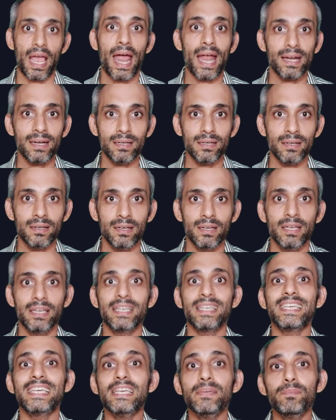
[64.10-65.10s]
and
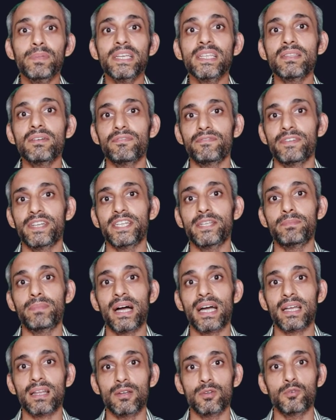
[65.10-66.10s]
keeping the
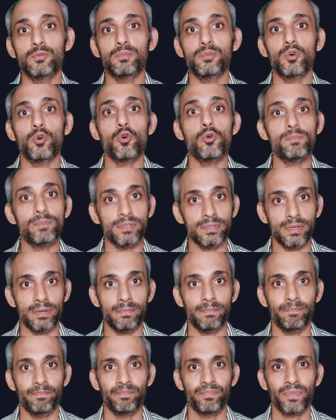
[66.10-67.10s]
feedback loop open.
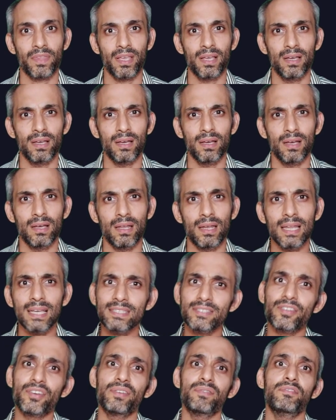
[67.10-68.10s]

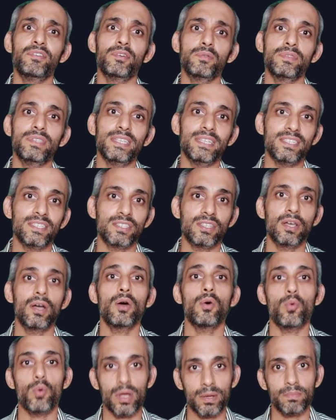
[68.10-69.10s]
Let's review these
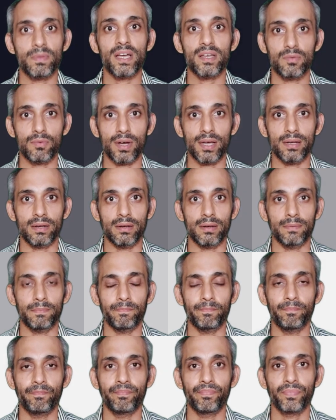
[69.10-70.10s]
one by one.
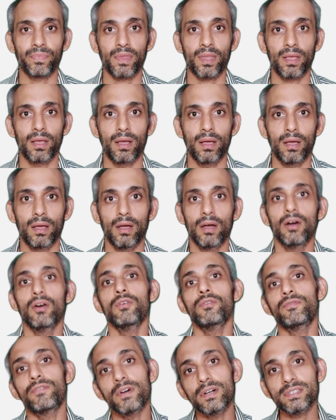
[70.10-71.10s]

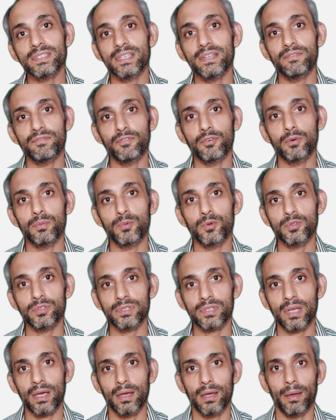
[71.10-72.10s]
First and
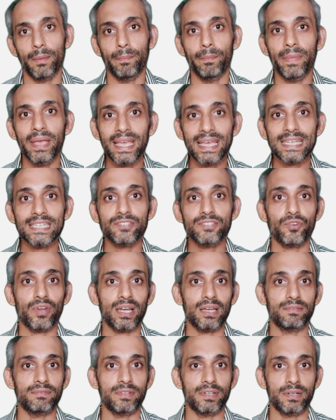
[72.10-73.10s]
foremost, make it
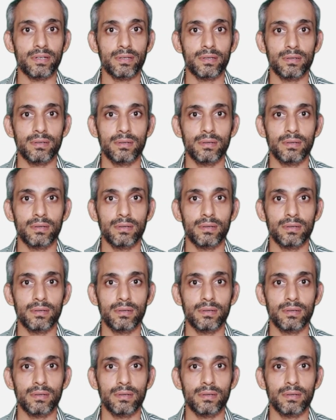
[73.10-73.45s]
relevant.